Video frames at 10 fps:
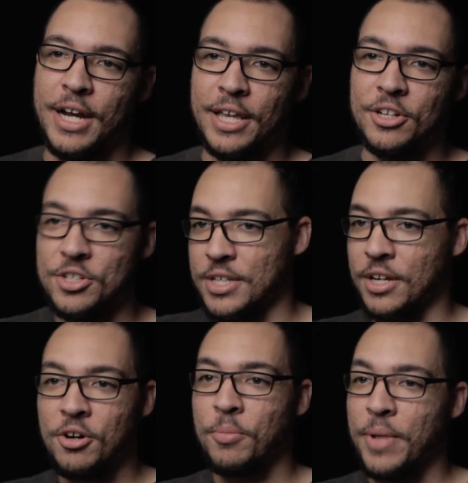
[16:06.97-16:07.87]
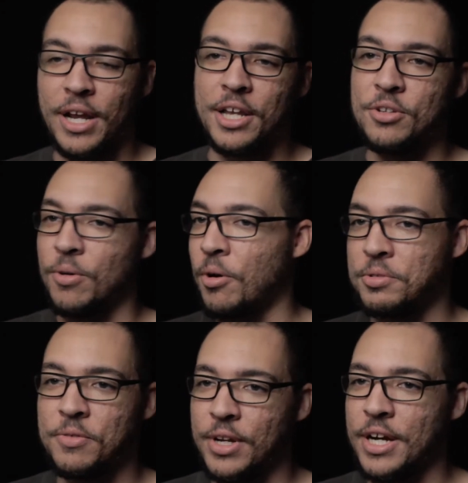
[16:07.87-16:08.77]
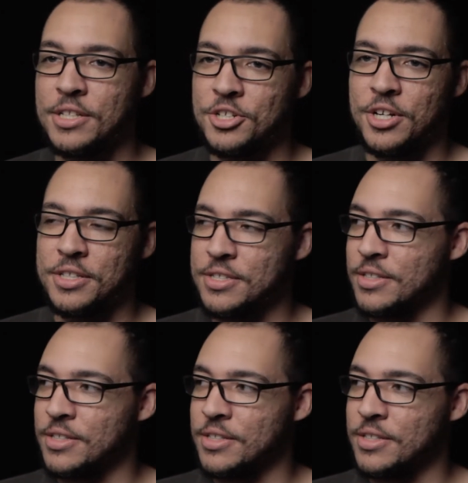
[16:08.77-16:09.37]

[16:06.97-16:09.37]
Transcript: And they're just like, oh, man, I could do all different kinds of shots.